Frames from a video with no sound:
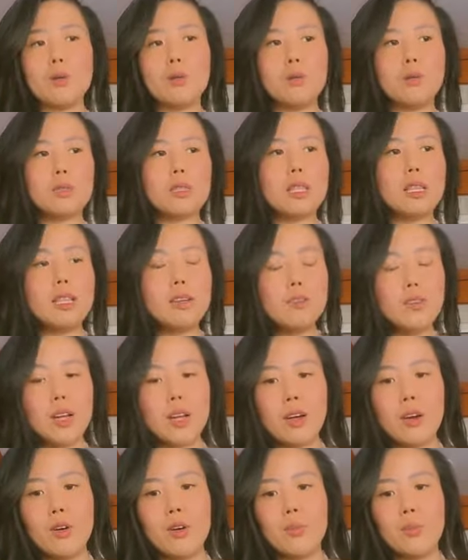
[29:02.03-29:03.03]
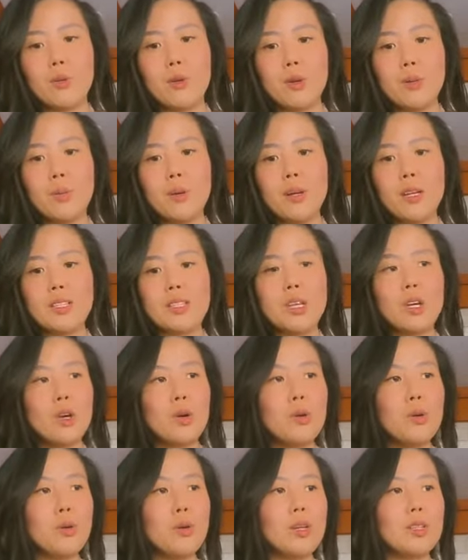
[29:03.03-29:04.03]
who's living her purpose,
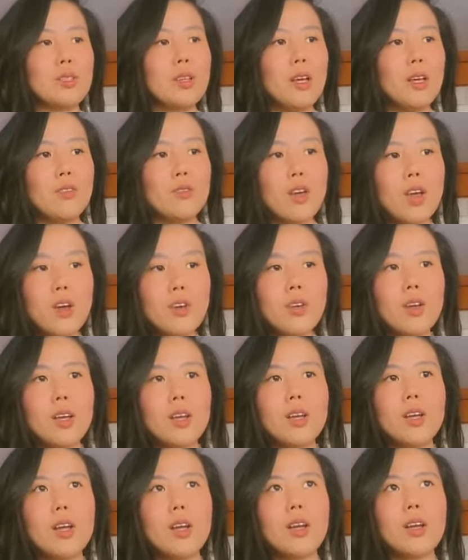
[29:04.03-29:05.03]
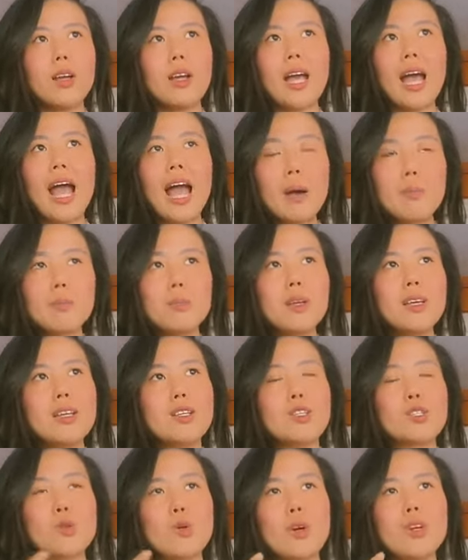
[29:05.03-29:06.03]
who is very
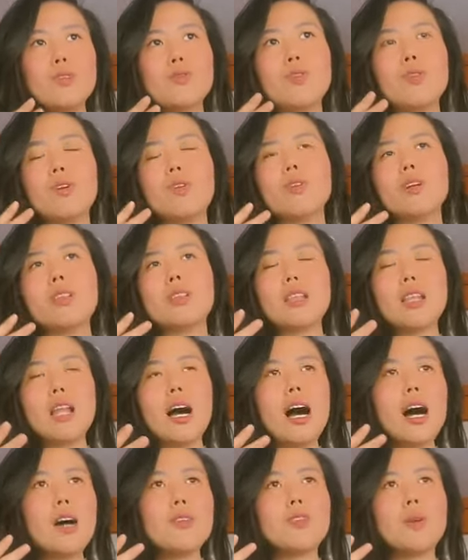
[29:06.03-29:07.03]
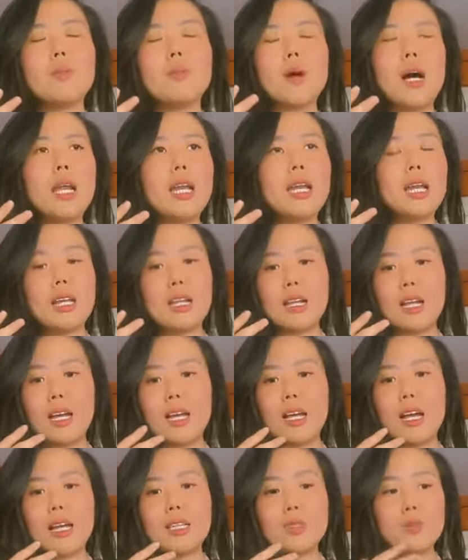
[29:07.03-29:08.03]
happy, joyful, love, abundant,
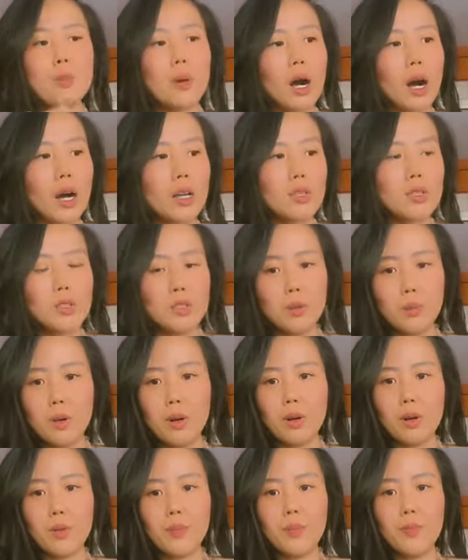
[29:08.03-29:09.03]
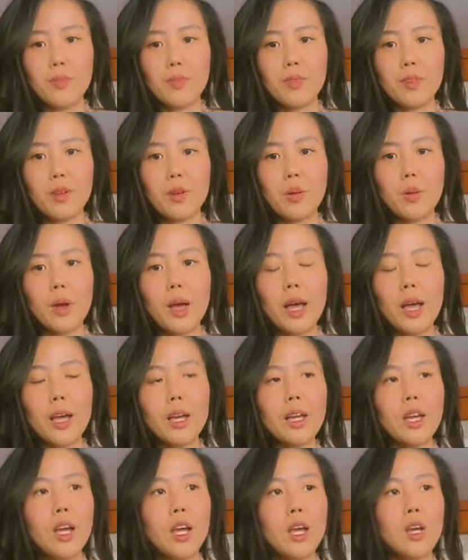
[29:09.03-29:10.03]
like it's possible.
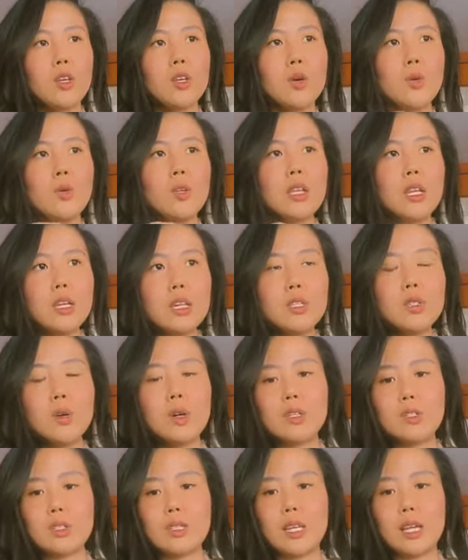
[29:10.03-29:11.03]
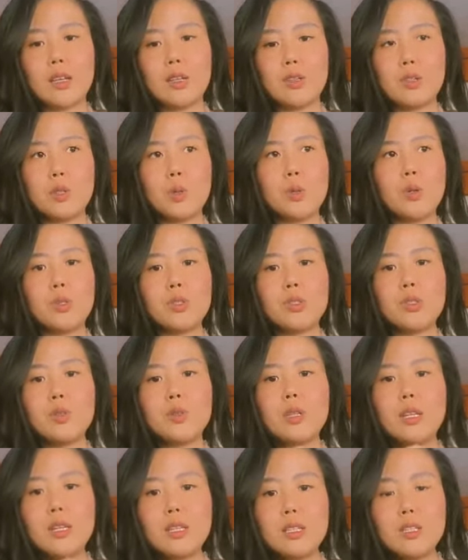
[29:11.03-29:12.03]
Okay, you need to understand the tools. You
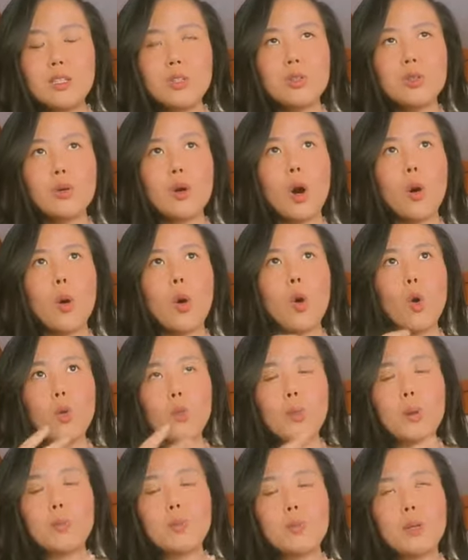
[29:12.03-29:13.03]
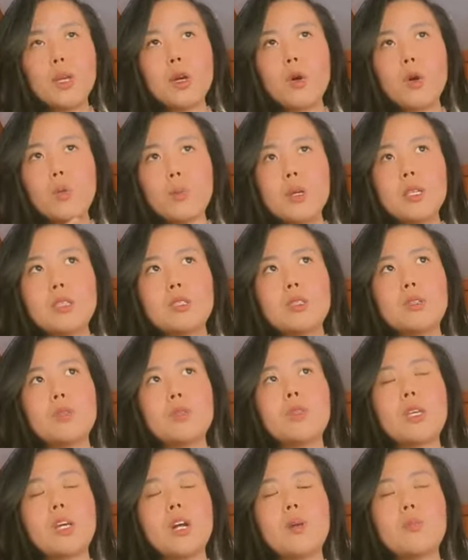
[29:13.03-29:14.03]
need to open, be open
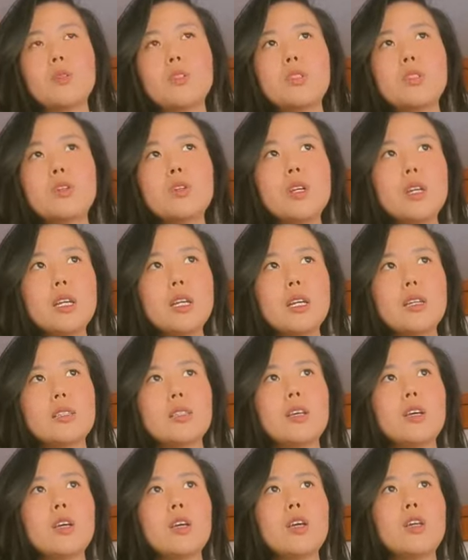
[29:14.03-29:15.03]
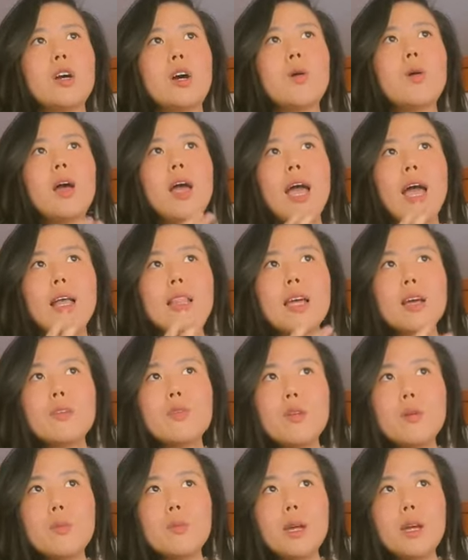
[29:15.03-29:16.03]
to the opportunities, you know? And
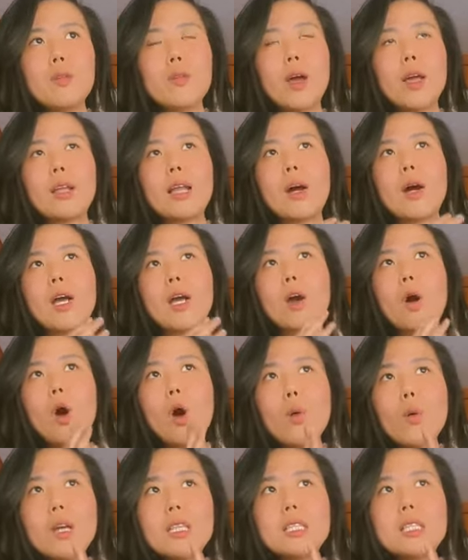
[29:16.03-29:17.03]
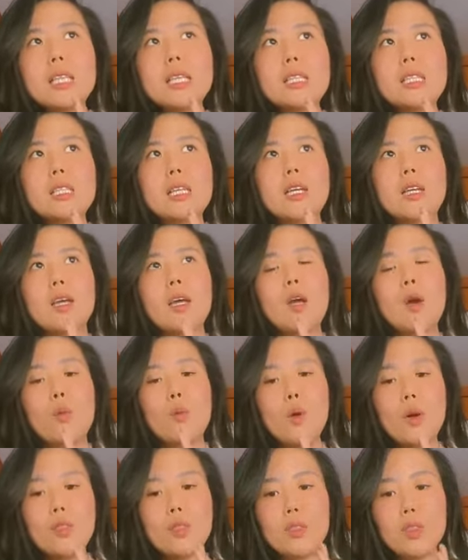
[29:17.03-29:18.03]
like for me right now, I always listen.
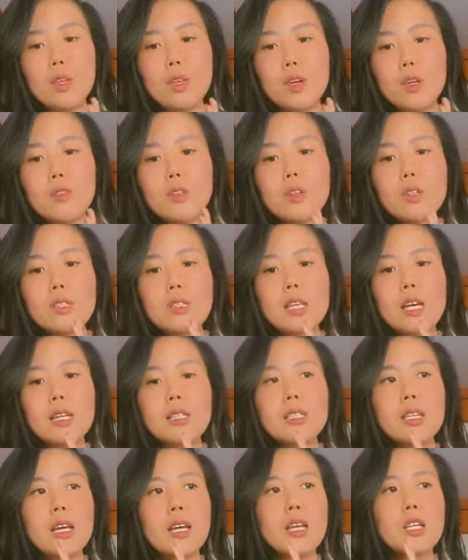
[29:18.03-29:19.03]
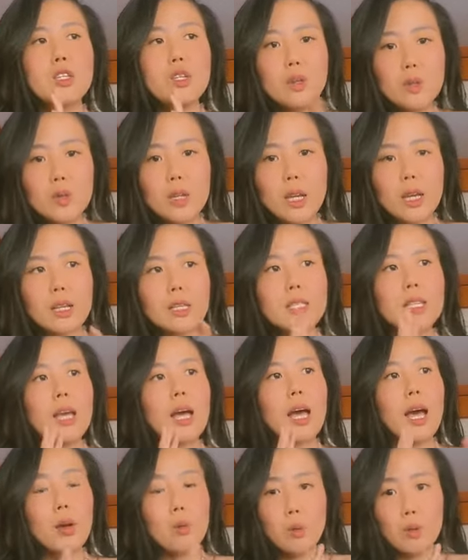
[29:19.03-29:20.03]
When the universe says, do this,
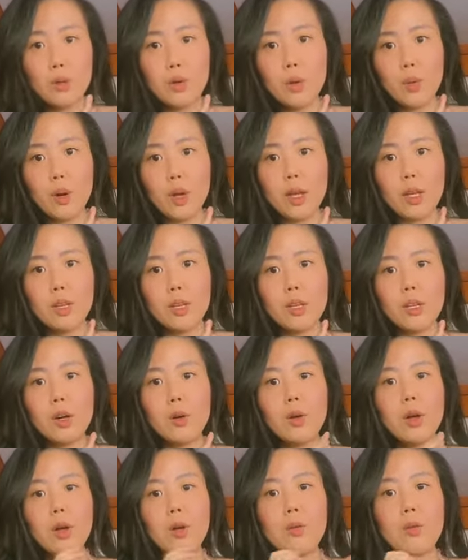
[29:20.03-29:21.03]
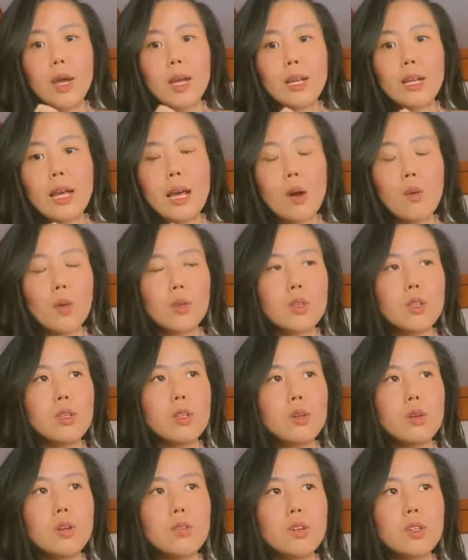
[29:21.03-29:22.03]
I will do it, you know? Right now, what the
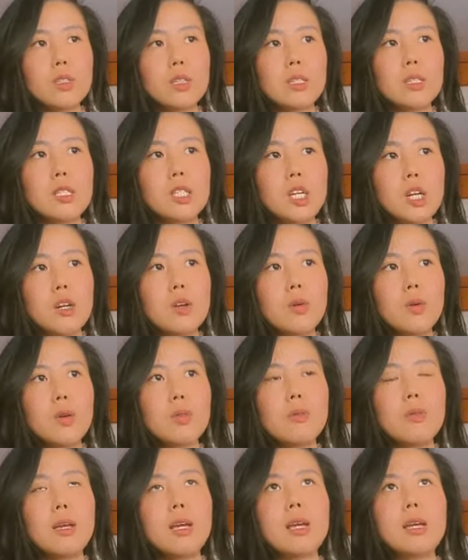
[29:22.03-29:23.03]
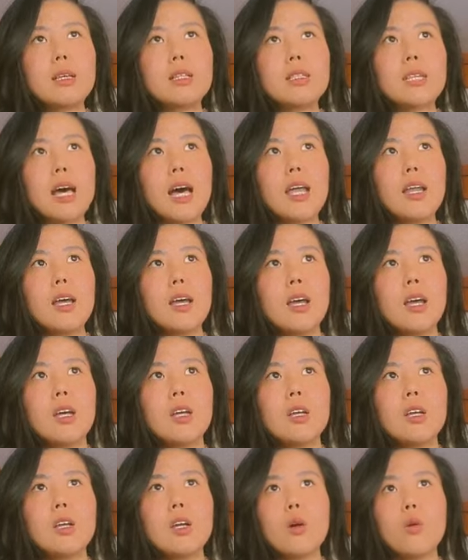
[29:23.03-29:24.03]
universe is sharing with me is that,
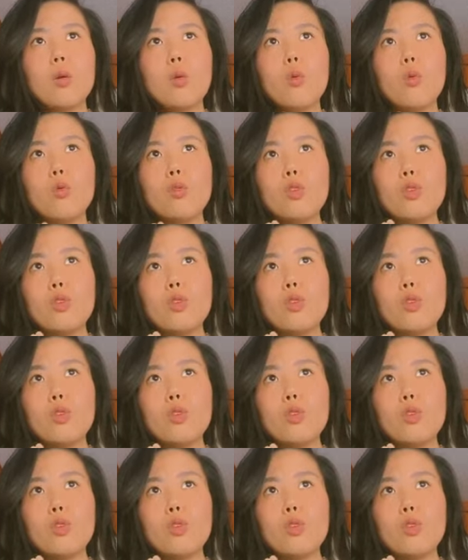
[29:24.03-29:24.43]
you know,